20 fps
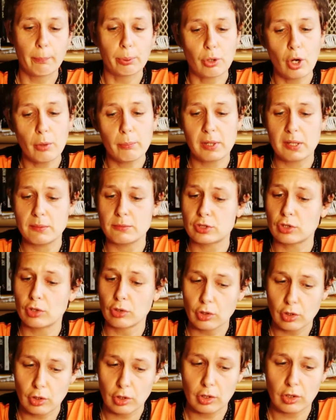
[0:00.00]
problems
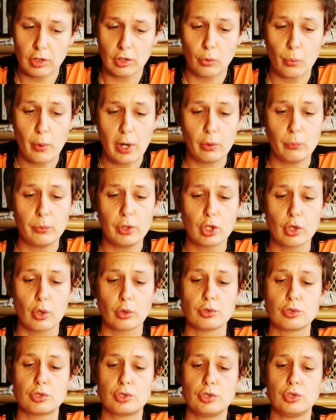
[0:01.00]
occur when we
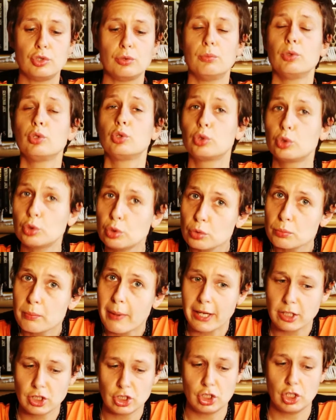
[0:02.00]
consume too
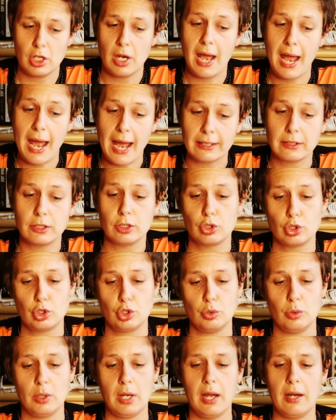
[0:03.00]
much added
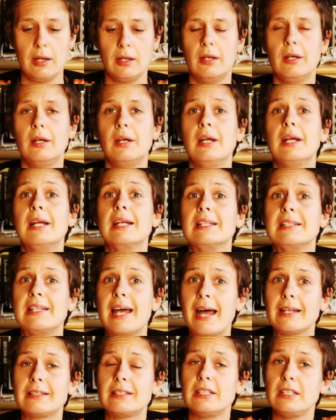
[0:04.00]
sugar.
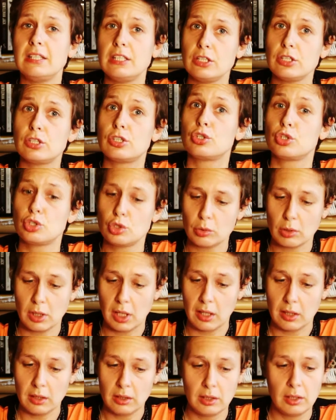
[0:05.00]
That is
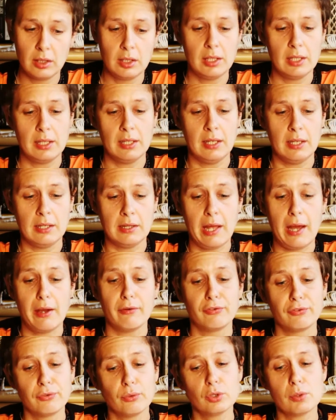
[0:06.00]
sugar
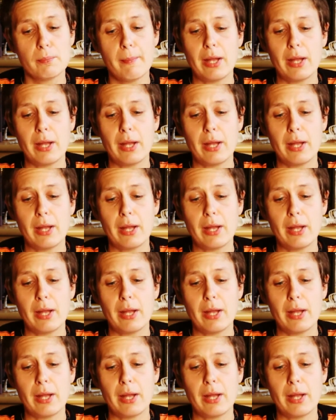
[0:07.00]
that food